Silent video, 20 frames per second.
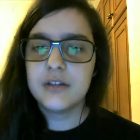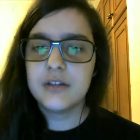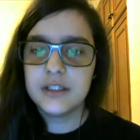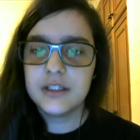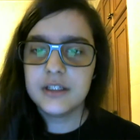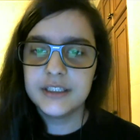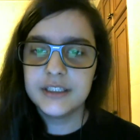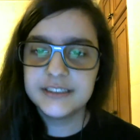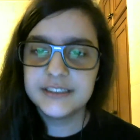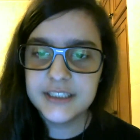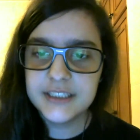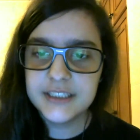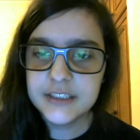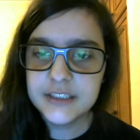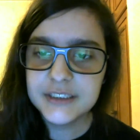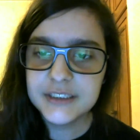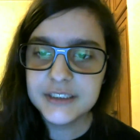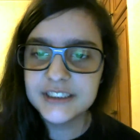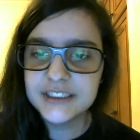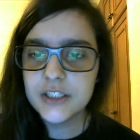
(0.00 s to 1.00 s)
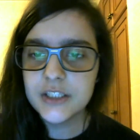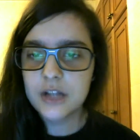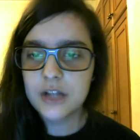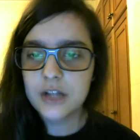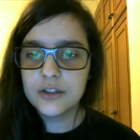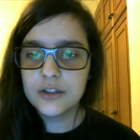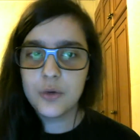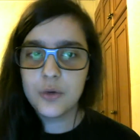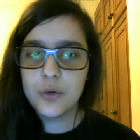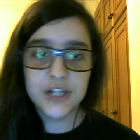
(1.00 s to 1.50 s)
this here is
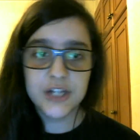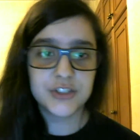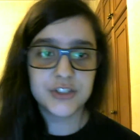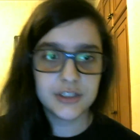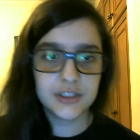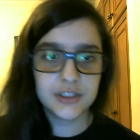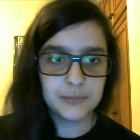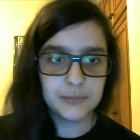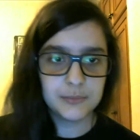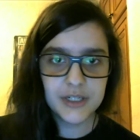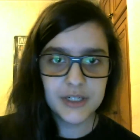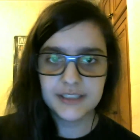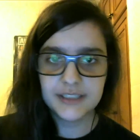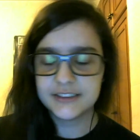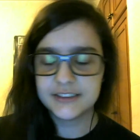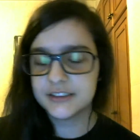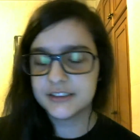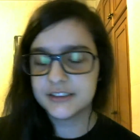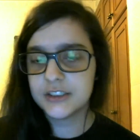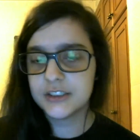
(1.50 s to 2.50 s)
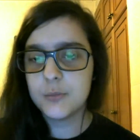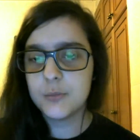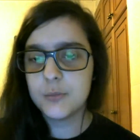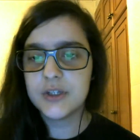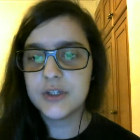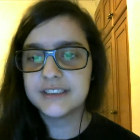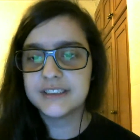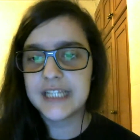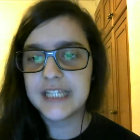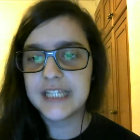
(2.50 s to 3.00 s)
not a question, but it's
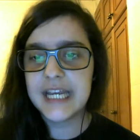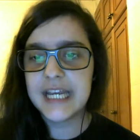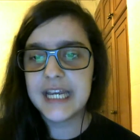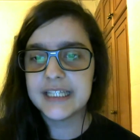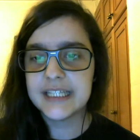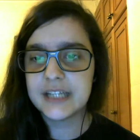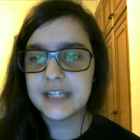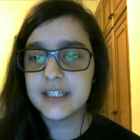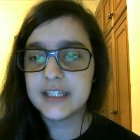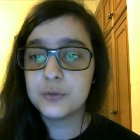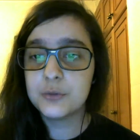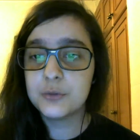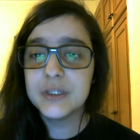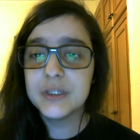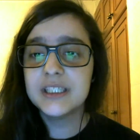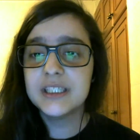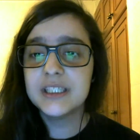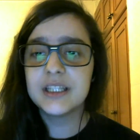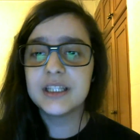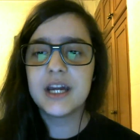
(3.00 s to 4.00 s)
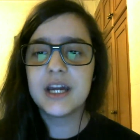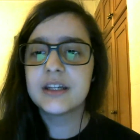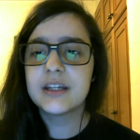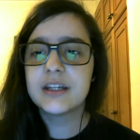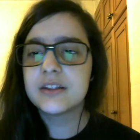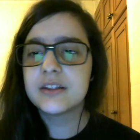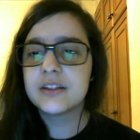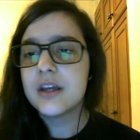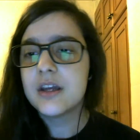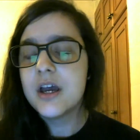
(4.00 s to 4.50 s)
someone saying that they really
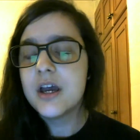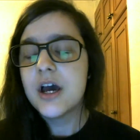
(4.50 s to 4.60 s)
liked